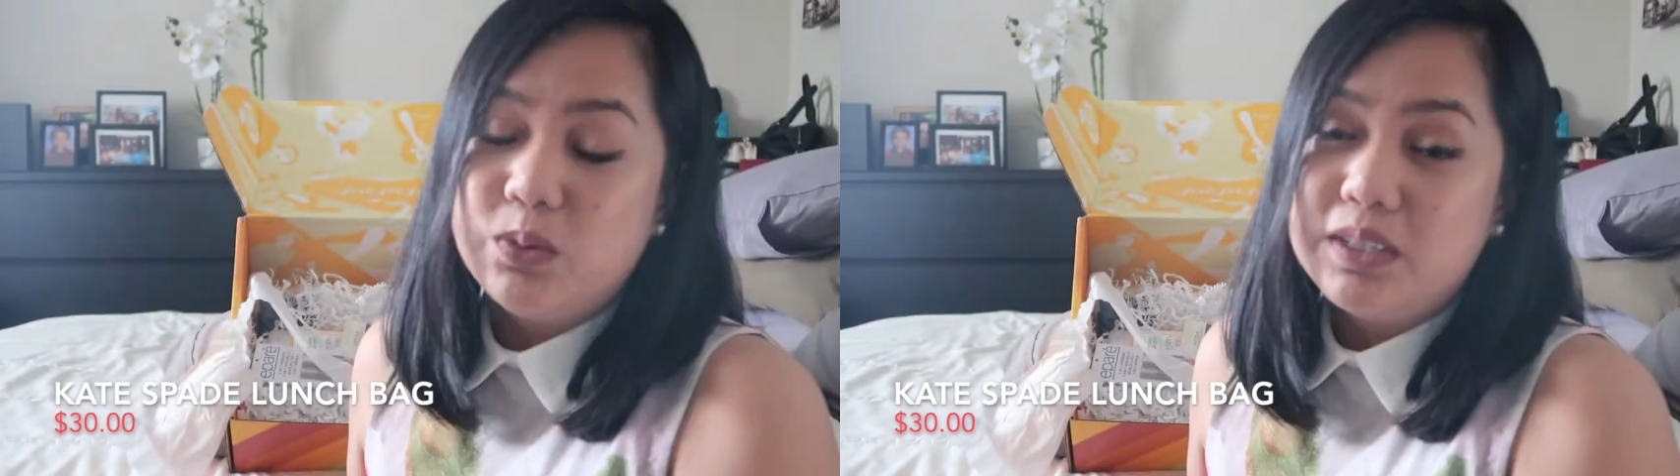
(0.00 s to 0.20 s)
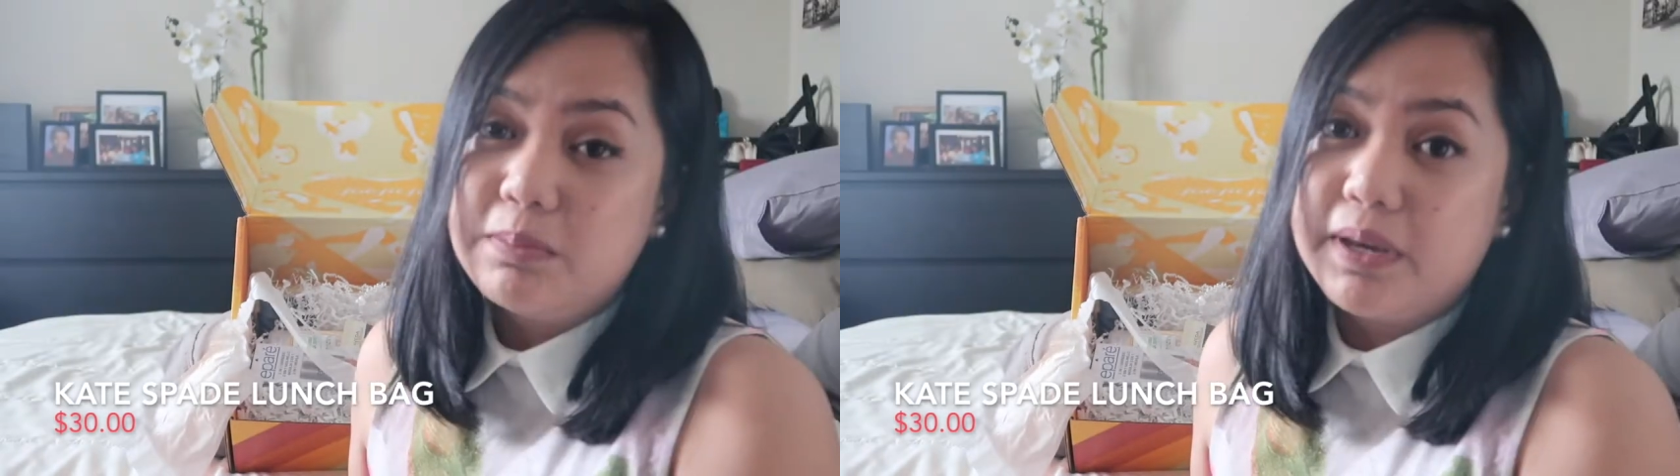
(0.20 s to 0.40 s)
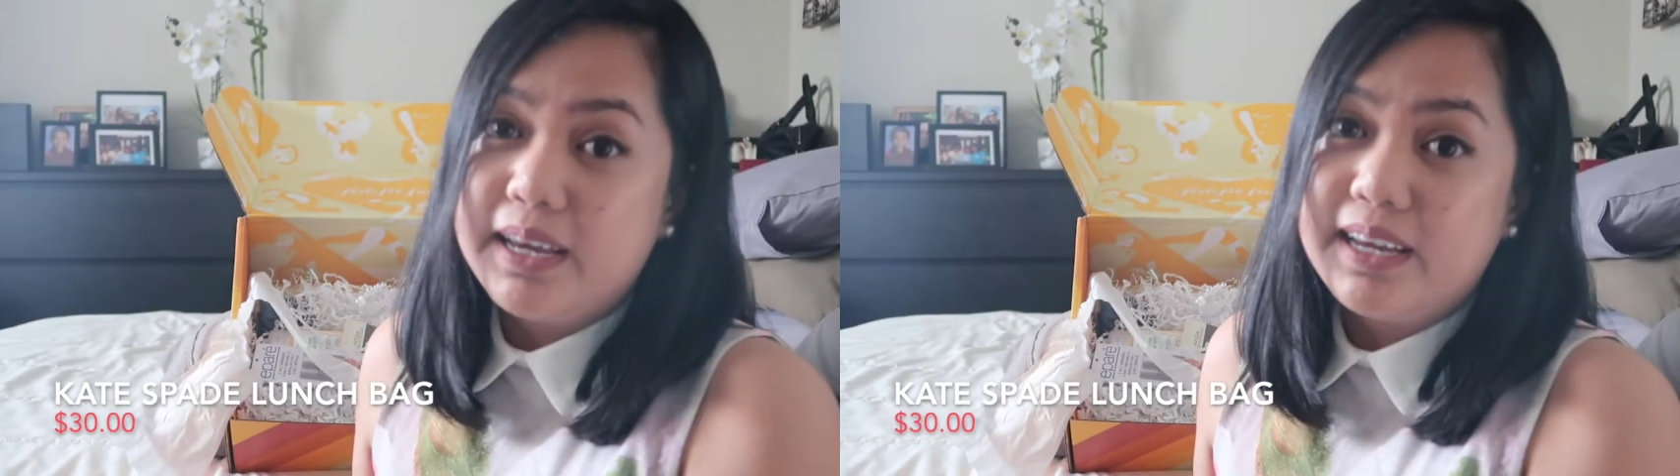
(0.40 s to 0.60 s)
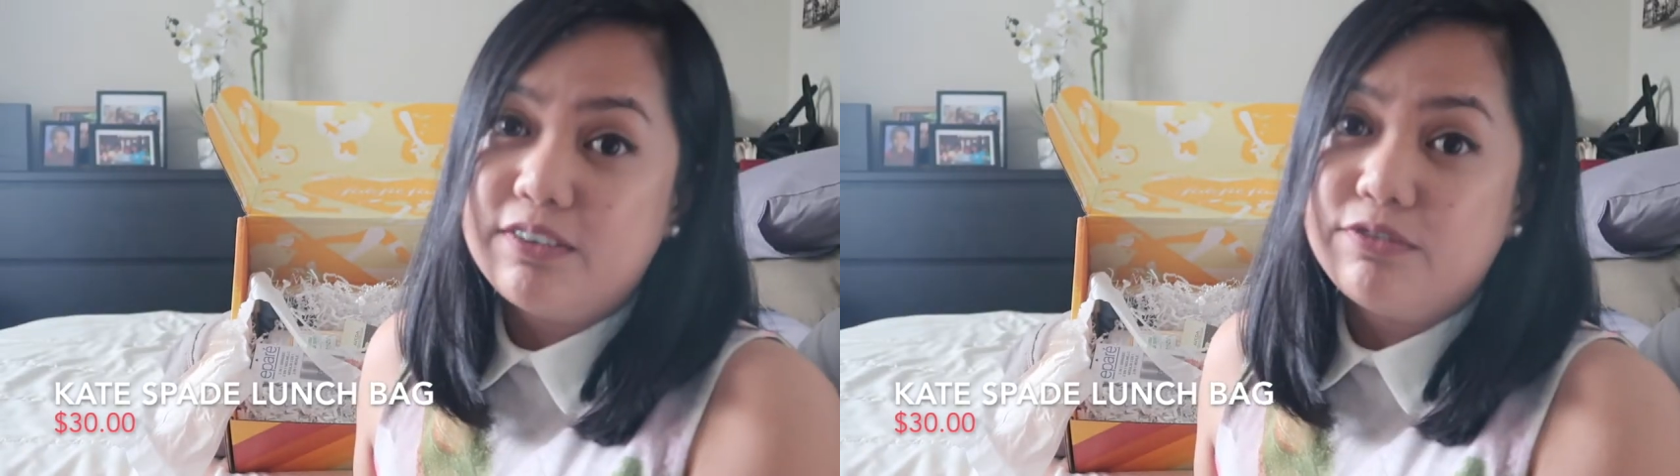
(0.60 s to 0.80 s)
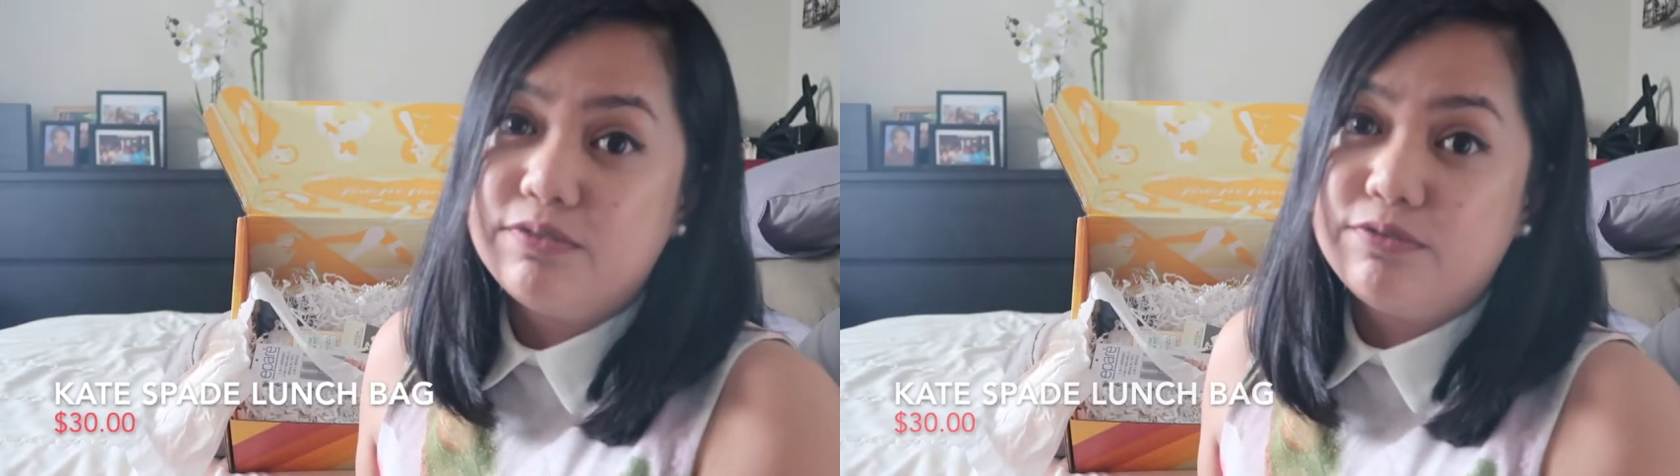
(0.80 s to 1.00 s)
only
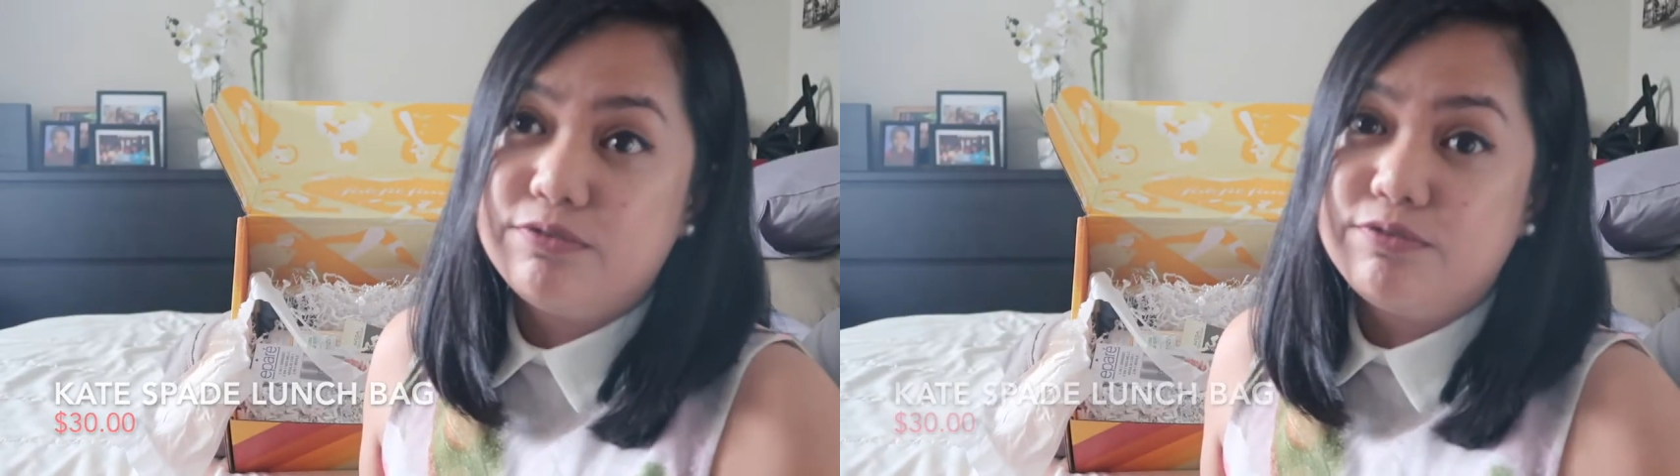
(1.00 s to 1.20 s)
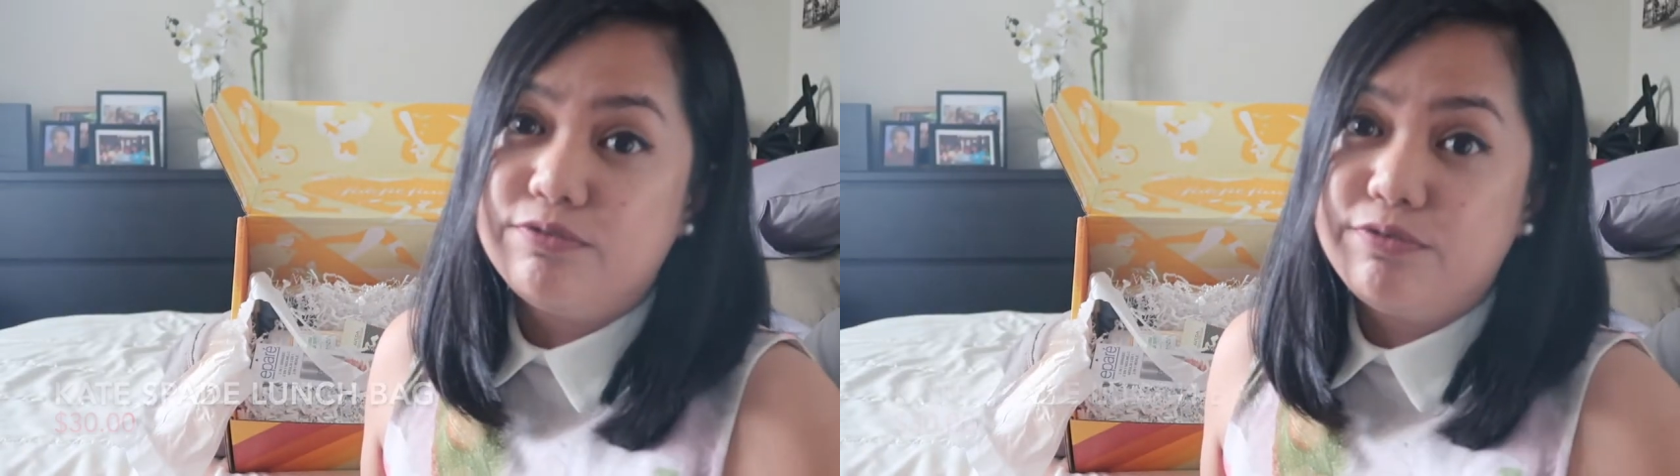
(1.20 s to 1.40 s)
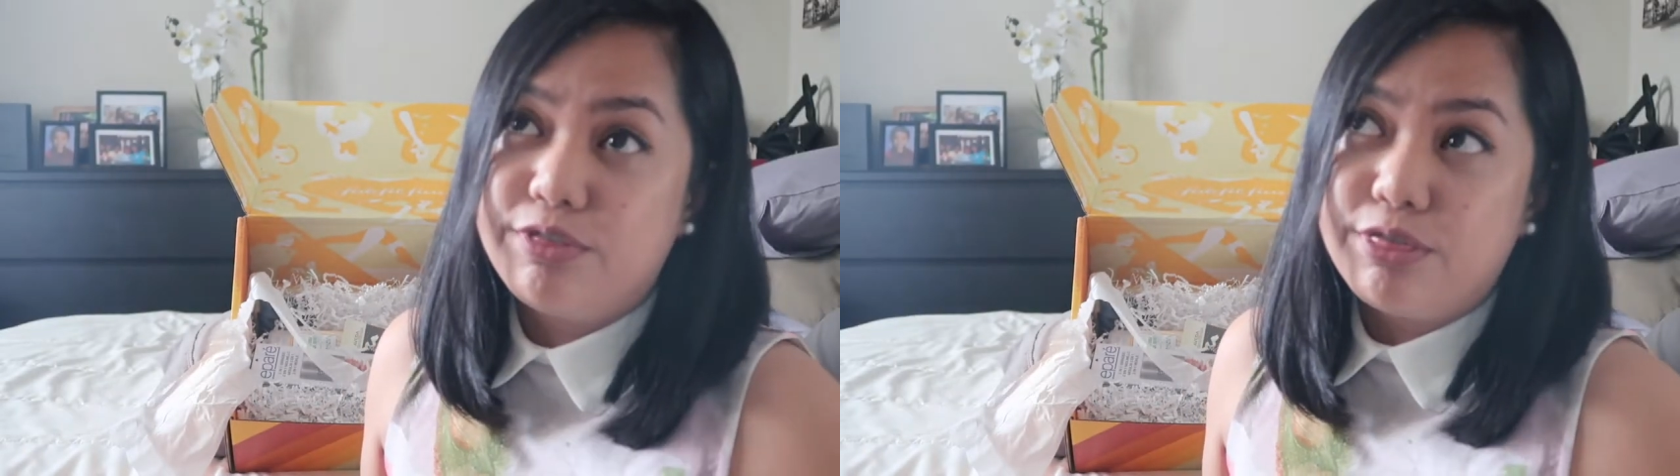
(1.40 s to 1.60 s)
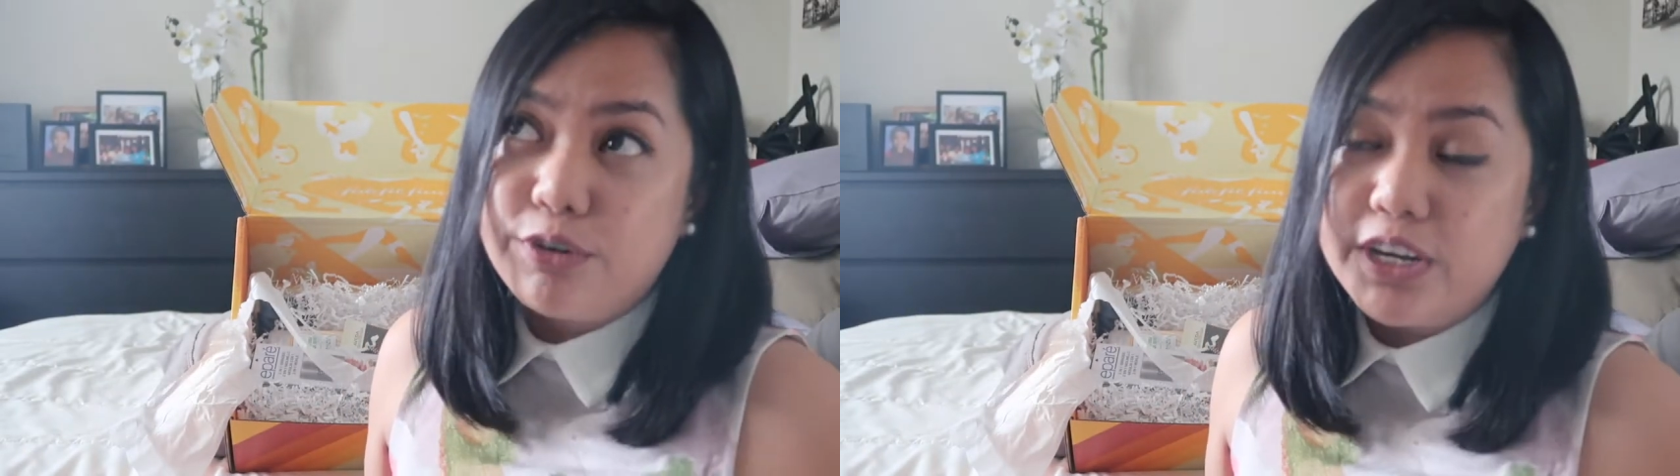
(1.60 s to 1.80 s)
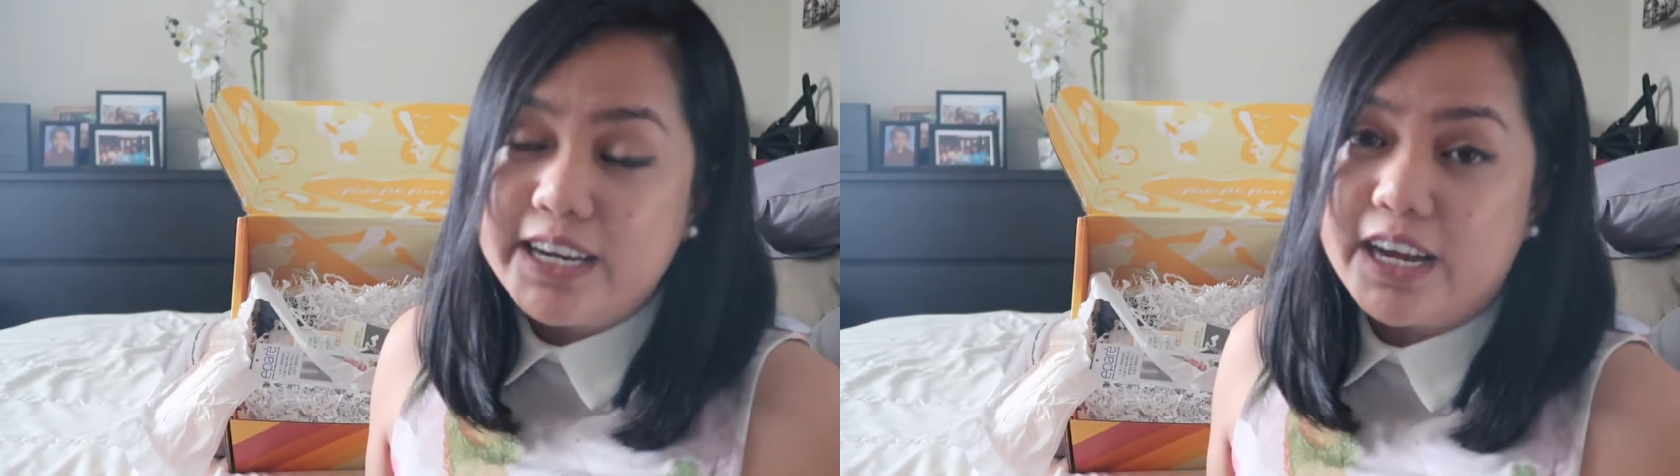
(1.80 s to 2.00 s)
paid
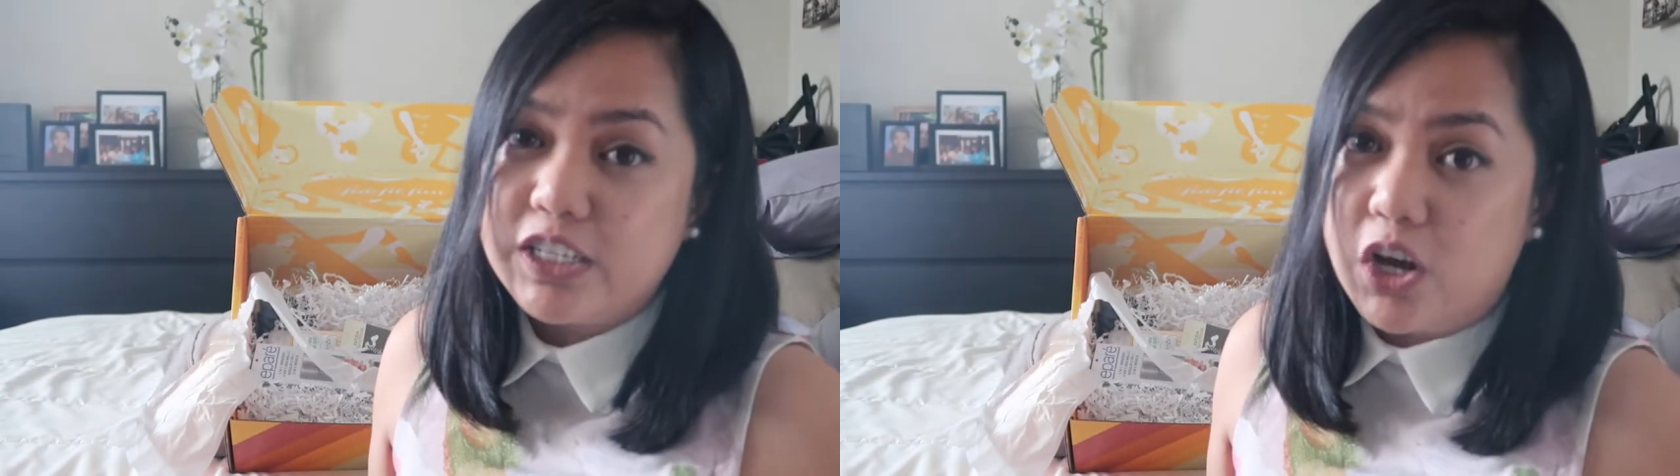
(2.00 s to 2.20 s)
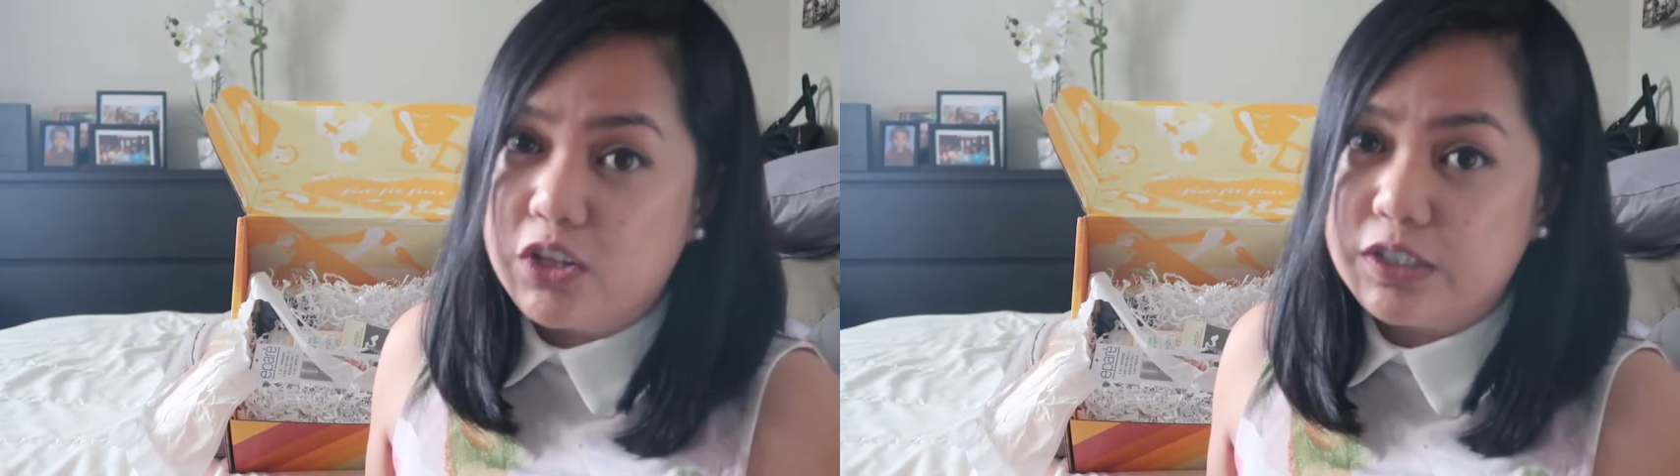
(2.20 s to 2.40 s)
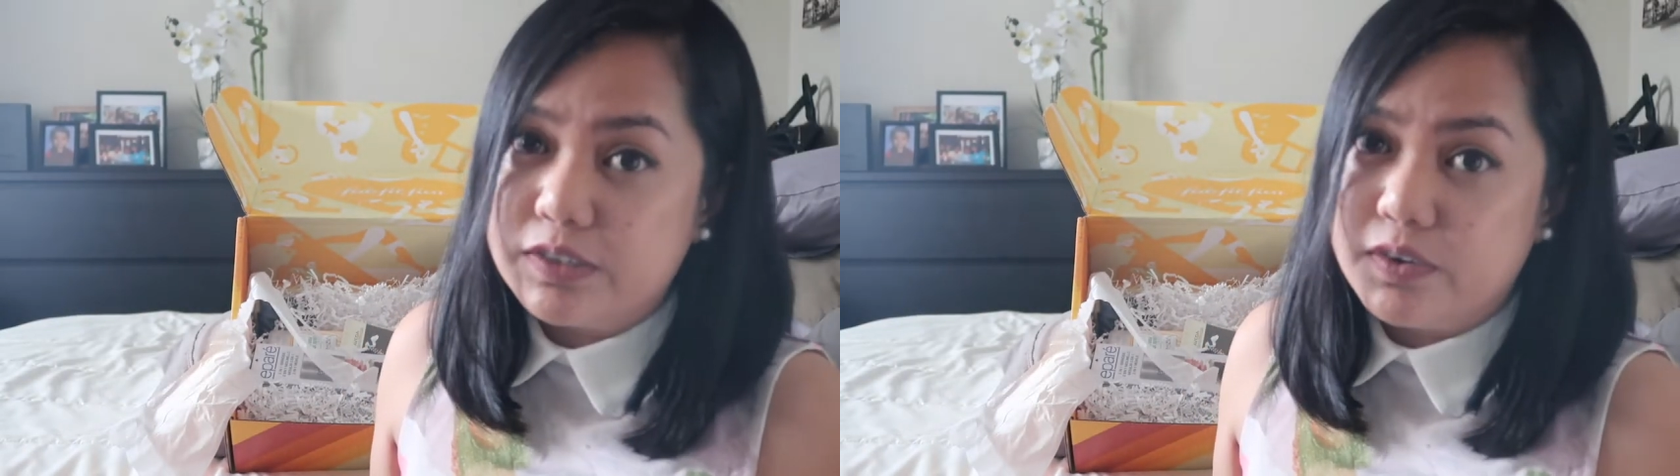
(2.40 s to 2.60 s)
$39